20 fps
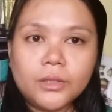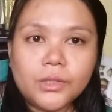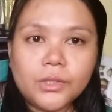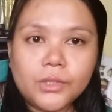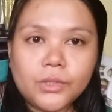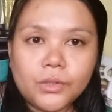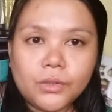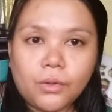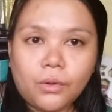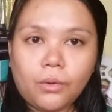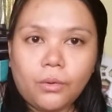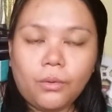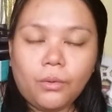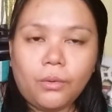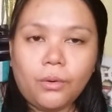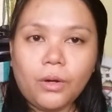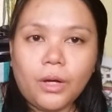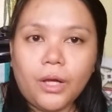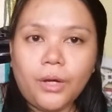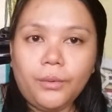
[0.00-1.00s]

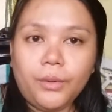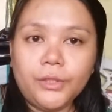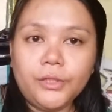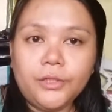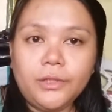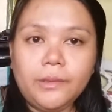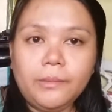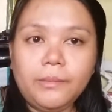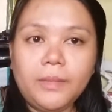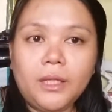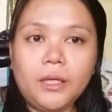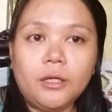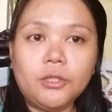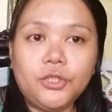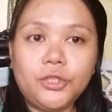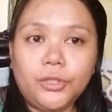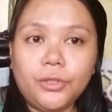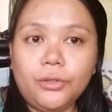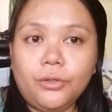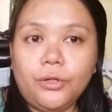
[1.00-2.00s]
So I wanted to make
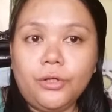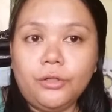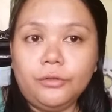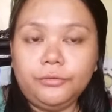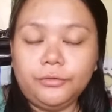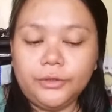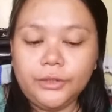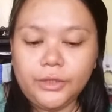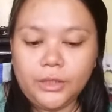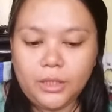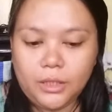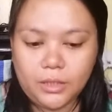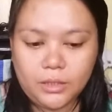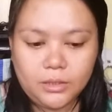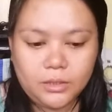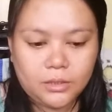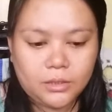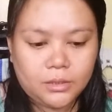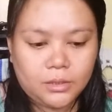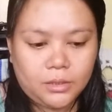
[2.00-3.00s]
a tutorial for
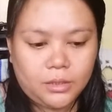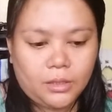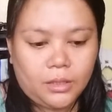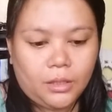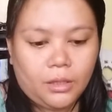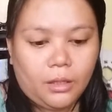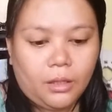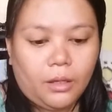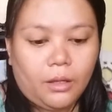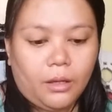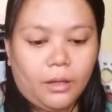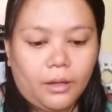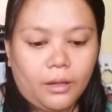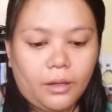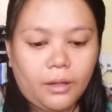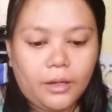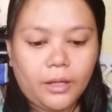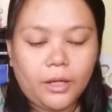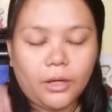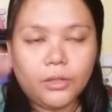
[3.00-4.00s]
this,
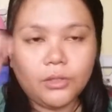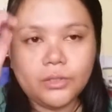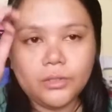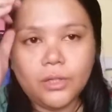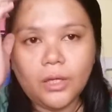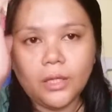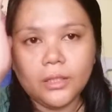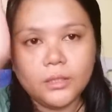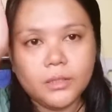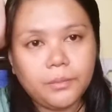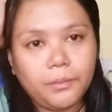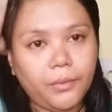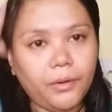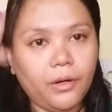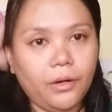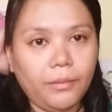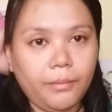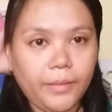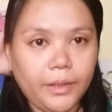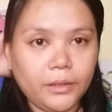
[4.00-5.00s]
and I also
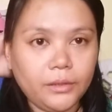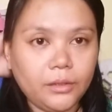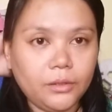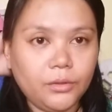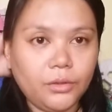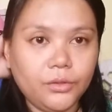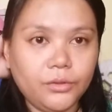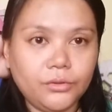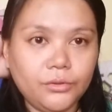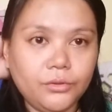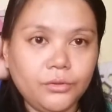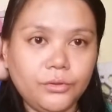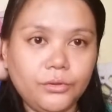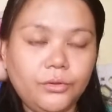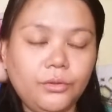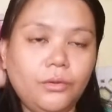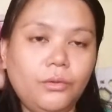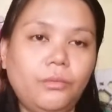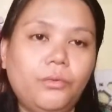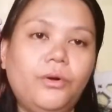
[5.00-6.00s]
experimented on
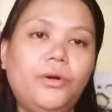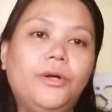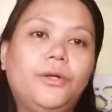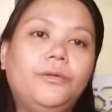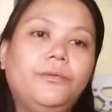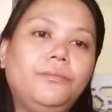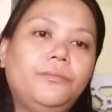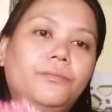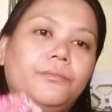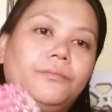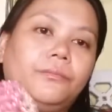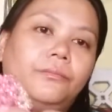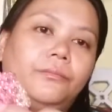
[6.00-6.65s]
another one